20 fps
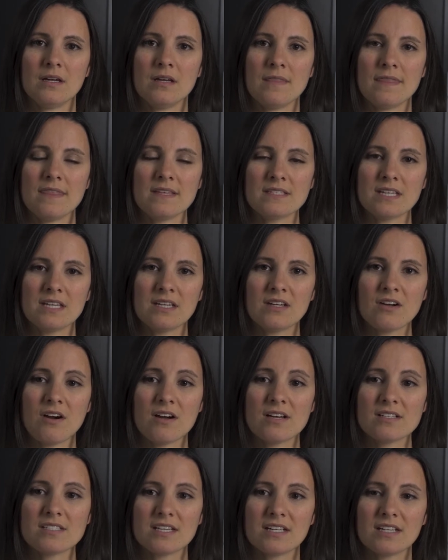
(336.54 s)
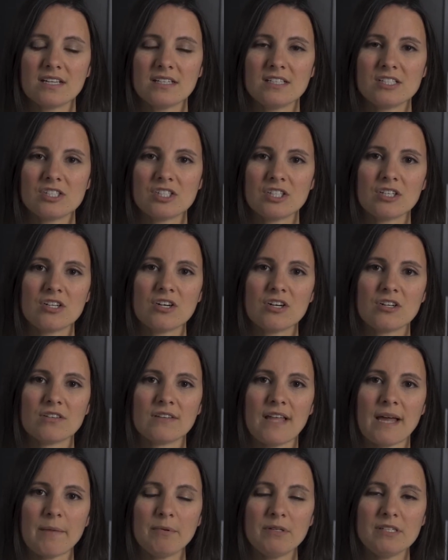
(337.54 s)
This can cause a condition
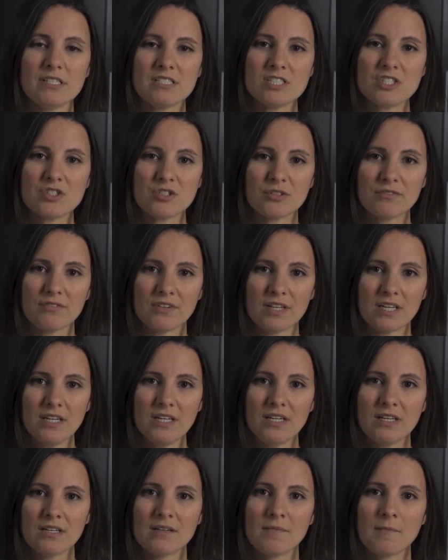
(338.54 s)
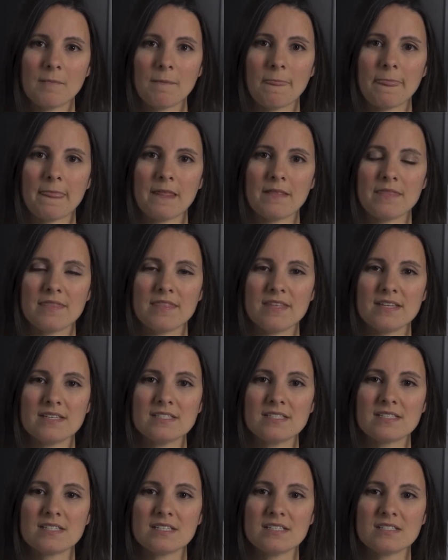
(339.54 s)
called lipodystrophy.
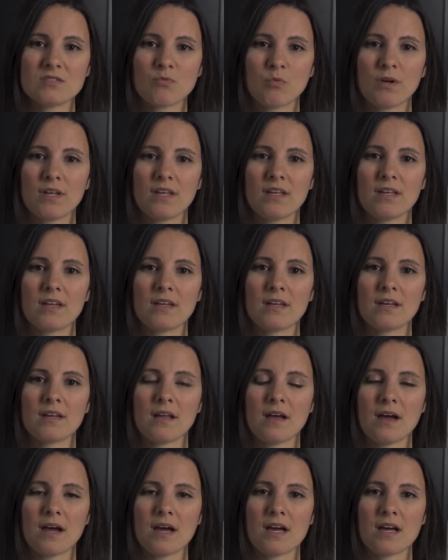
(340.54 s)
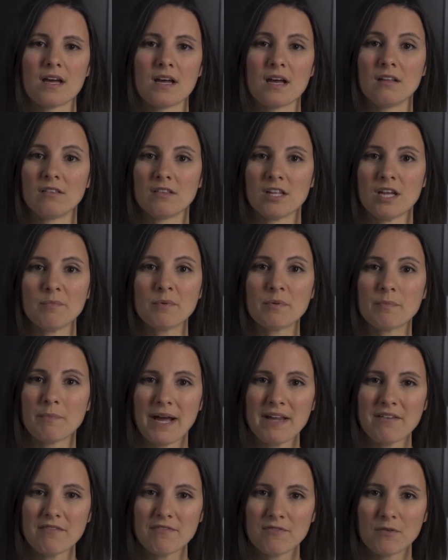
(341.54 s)
This is when a lump
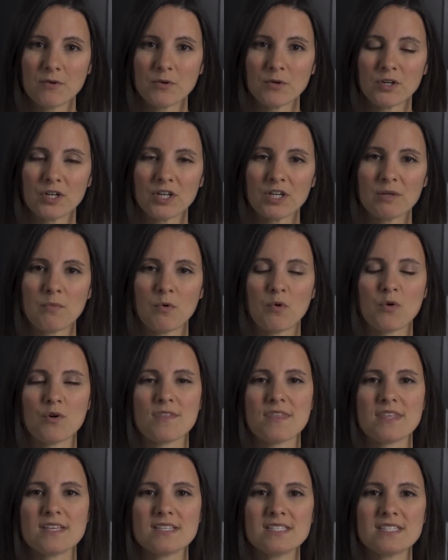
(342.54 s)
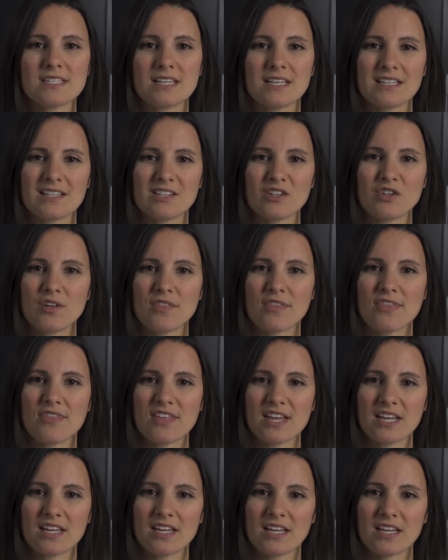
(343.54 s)
might form or the skin could
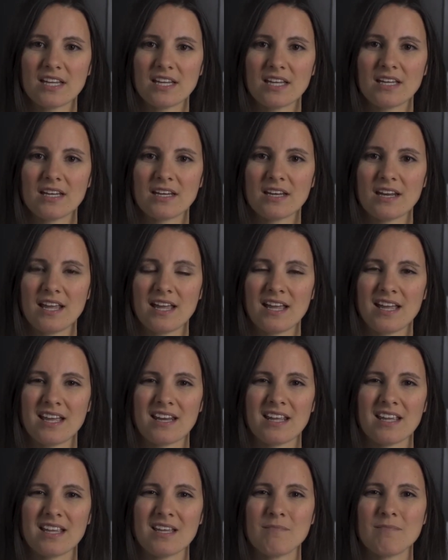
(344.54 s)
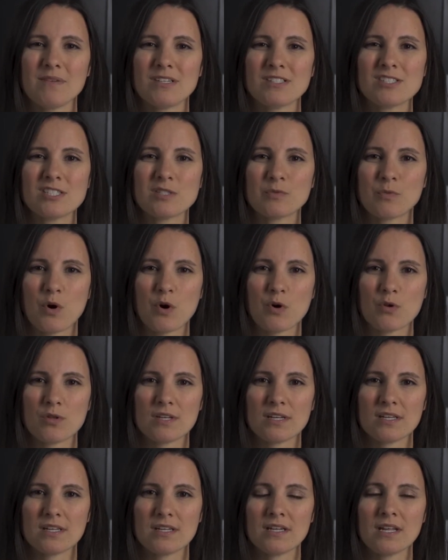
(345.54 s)
thicken and it can be
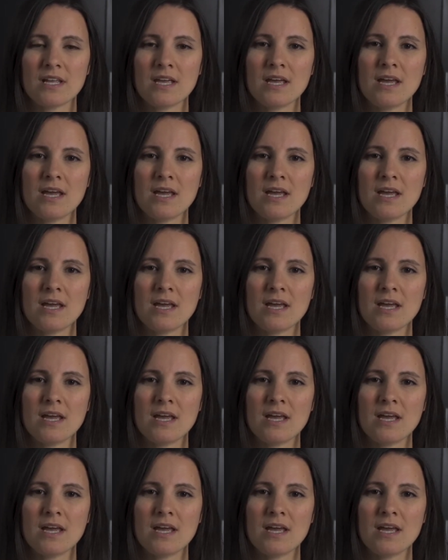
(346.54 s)
swollen.